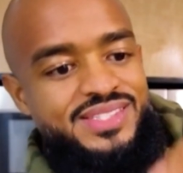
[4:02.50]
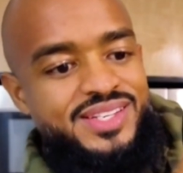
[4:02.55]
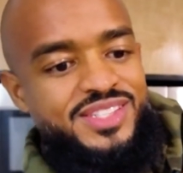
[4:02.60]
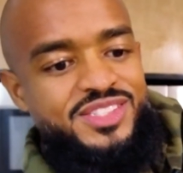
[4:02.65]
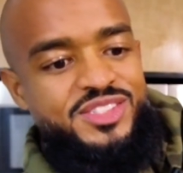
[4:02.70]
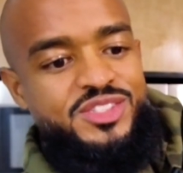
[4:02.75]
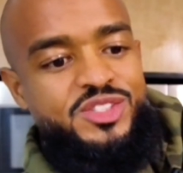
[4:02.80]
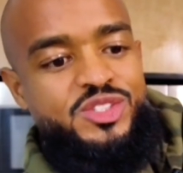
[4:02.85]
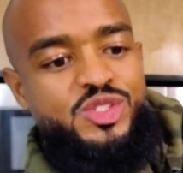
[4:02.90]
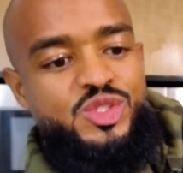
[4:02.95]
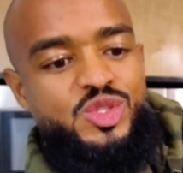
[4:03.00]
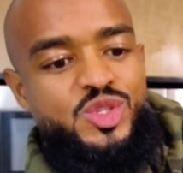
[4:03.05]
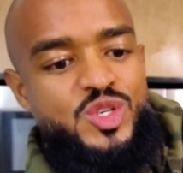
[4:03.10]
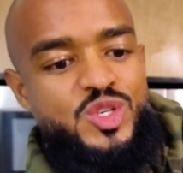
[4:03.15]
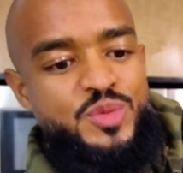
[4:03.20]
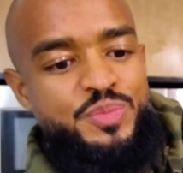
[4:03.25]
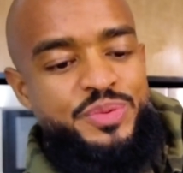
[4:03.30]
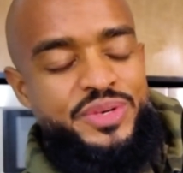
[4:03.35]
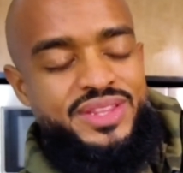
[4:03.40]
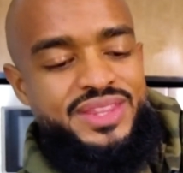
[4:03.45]
not
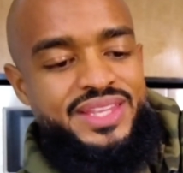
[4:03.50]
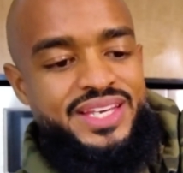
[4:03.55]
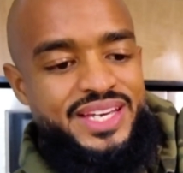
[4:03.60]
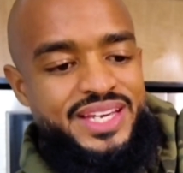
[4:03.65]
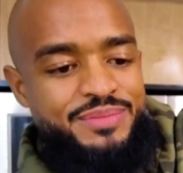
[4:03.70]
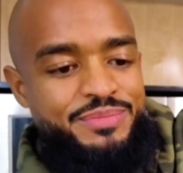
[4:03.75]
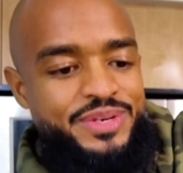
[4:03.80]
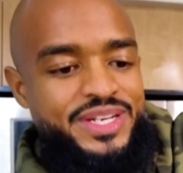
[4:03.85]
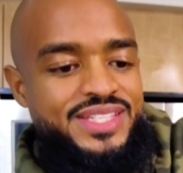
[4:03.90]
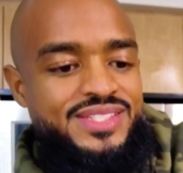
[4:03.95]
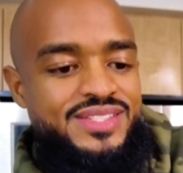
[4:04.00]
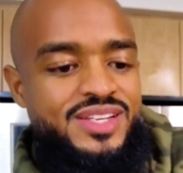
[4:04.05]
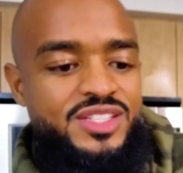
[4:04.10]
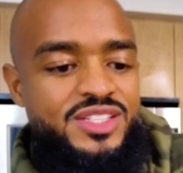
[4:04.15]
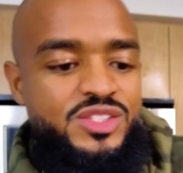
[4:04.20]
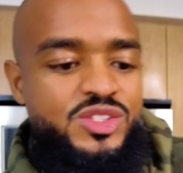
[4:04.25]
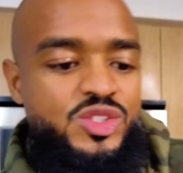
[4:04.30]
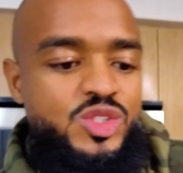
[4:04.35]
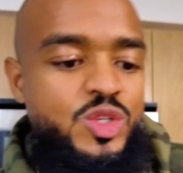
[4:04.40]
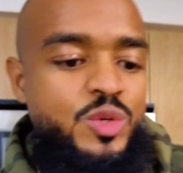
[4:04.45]
super thick, but it's not
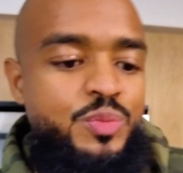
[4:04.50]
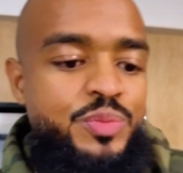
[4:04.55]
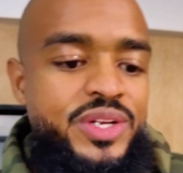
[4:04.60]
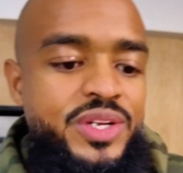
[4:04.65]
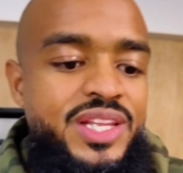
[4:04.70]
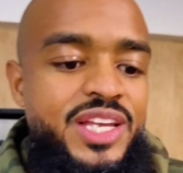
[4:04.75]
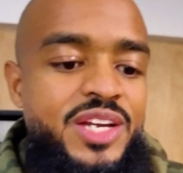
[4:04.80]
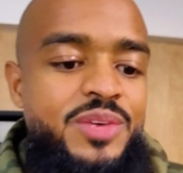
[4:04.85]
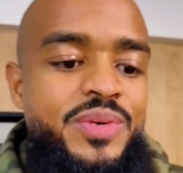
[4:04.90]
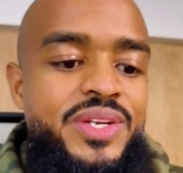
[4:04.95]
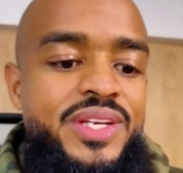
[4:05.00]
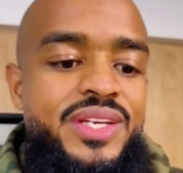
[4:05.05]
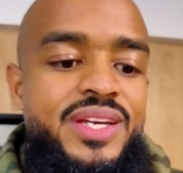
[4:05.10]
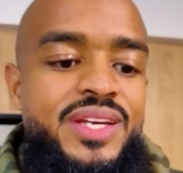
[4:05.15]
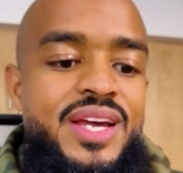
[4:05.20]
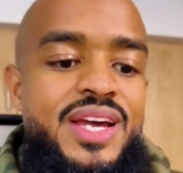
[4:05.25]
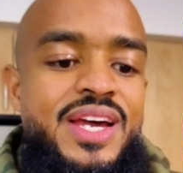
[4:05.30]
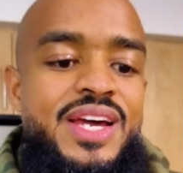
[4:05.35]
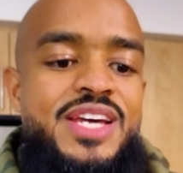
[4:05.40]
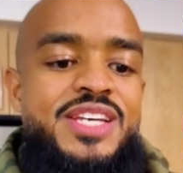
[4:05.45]
super liquidy.
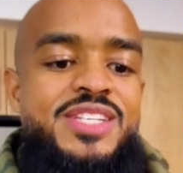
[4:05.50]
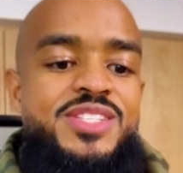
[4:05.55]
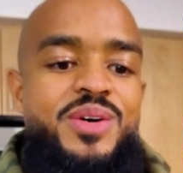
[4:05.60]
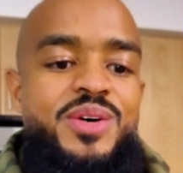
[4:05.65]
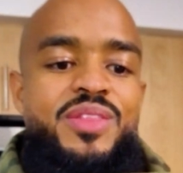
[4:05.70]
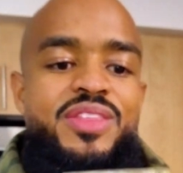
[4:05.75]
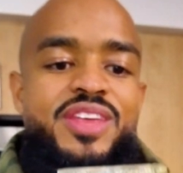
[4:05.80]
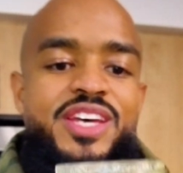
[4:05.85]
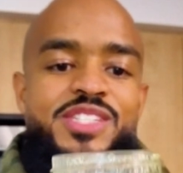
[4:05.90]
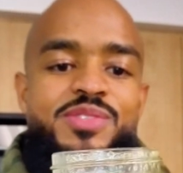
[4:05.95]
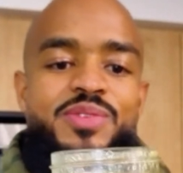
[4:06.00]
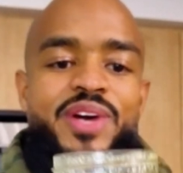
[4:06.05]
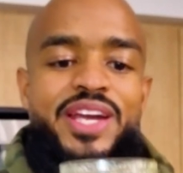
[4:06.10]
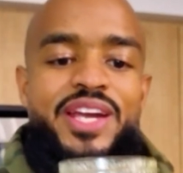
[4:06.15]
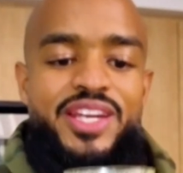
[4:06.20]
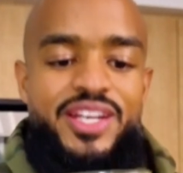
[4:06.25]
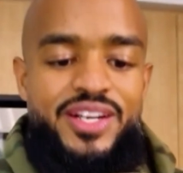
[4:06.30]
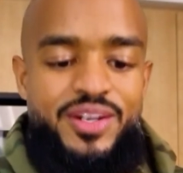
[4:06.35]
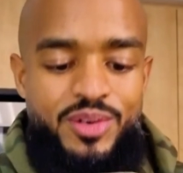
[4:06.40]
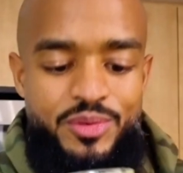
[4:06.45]
So this right
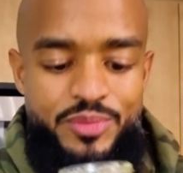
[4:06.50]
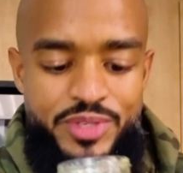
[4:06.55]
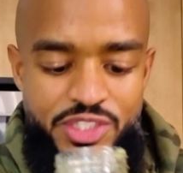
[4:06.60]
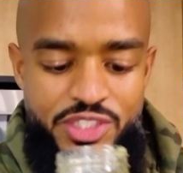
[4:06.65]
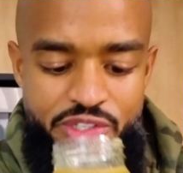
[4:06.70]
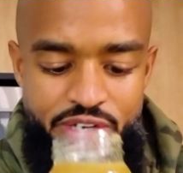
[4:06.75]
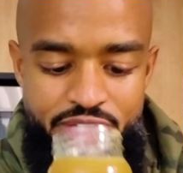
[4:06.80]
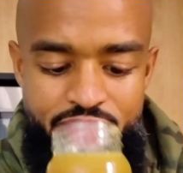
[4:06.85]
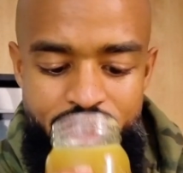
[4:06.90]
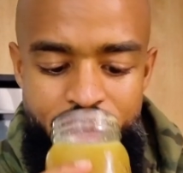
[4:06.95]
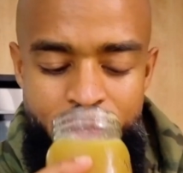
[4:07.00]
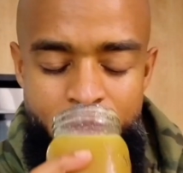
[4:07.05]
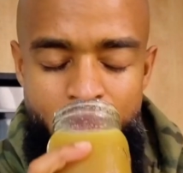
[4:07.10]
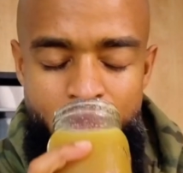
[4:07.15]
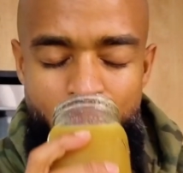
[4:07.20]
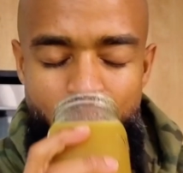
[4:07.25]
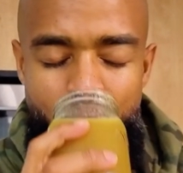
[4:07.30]
here, when we drink it,